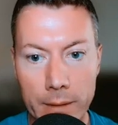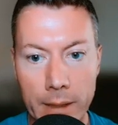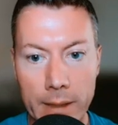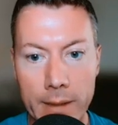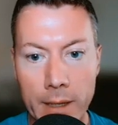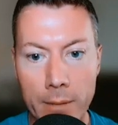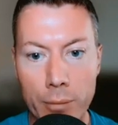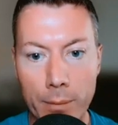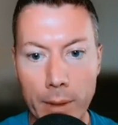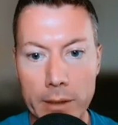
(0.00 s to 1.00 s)
Okay.
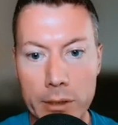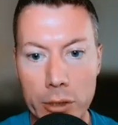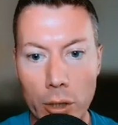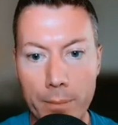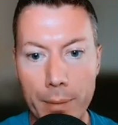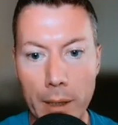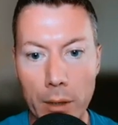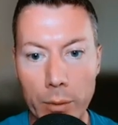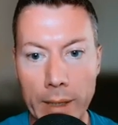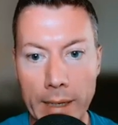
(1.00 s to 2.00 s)
Put my stop
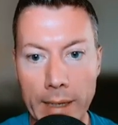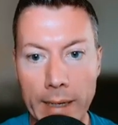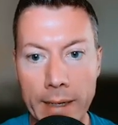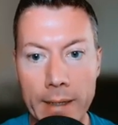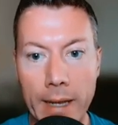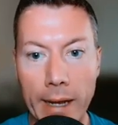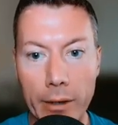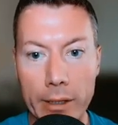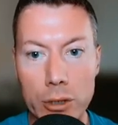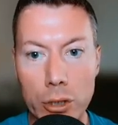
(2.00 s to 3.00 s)
below here and
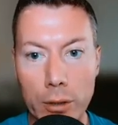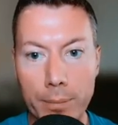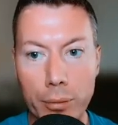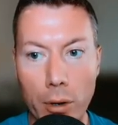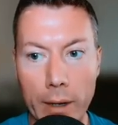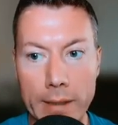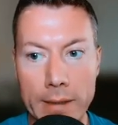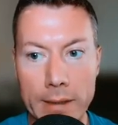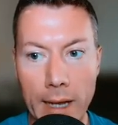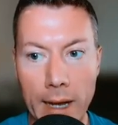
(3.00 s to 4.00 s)
I took
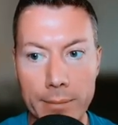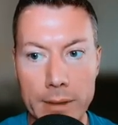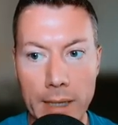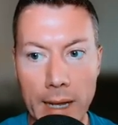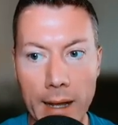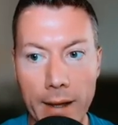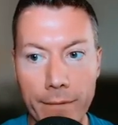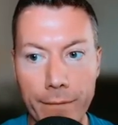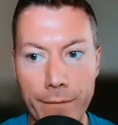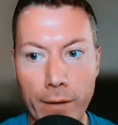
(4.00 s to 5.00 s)
price up to
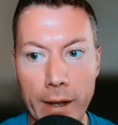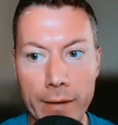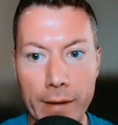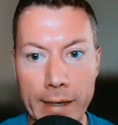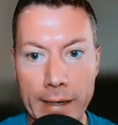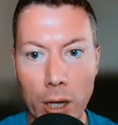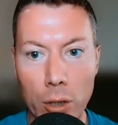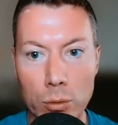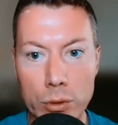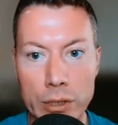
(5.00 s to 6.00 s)

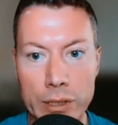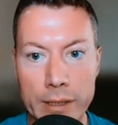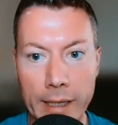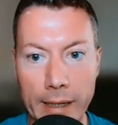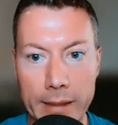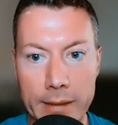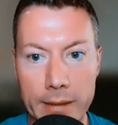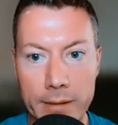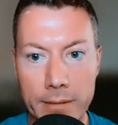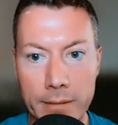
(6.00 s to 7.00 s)

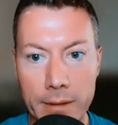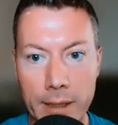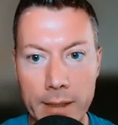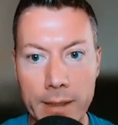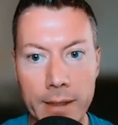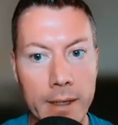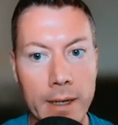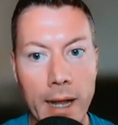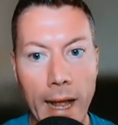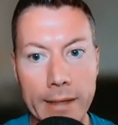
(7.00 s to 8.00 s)
5806. Okay.
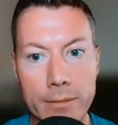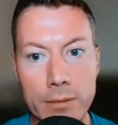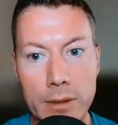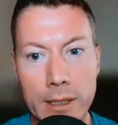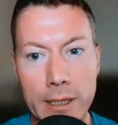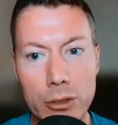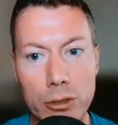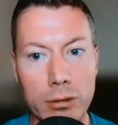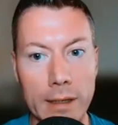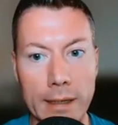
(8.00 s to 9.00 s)
And
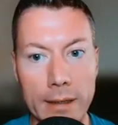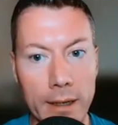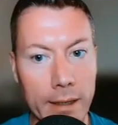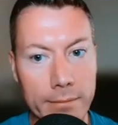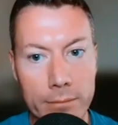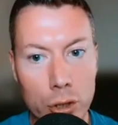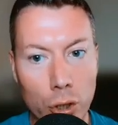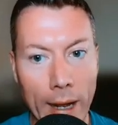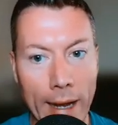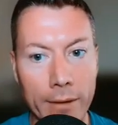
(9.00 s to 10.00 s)
literally like
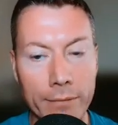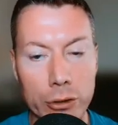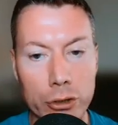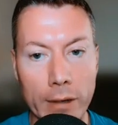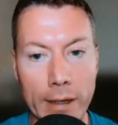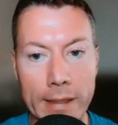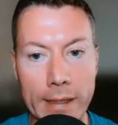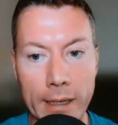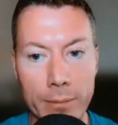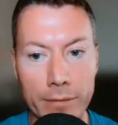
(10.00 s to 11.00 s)
got out of the trade
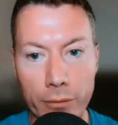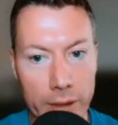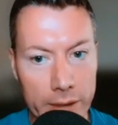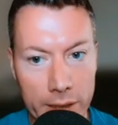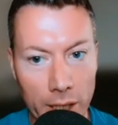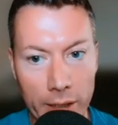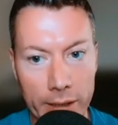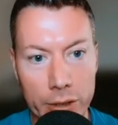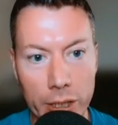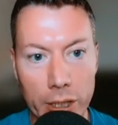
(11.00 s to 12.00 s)
here before it
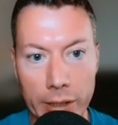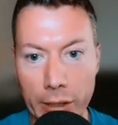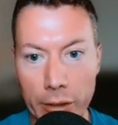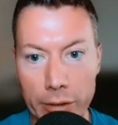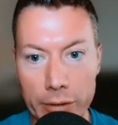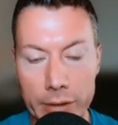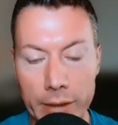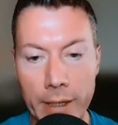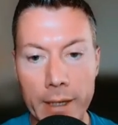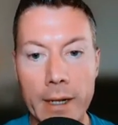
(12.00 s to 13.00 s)
started turning on us.
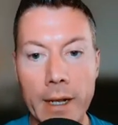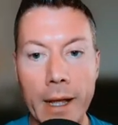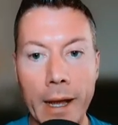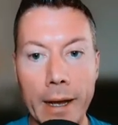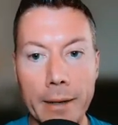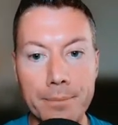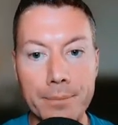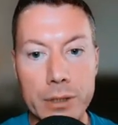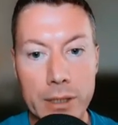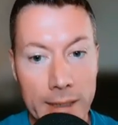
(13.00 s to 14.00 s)

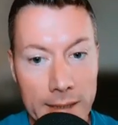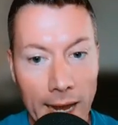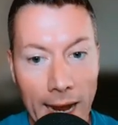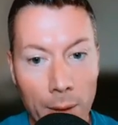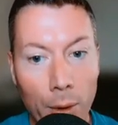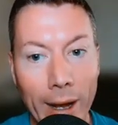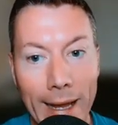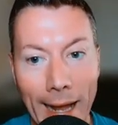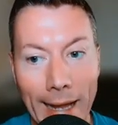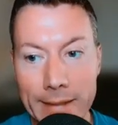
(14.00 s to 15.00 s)
So that's how
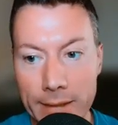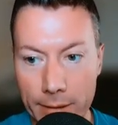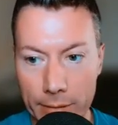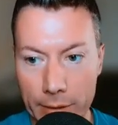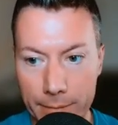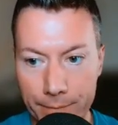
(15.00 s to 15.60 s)
I entered.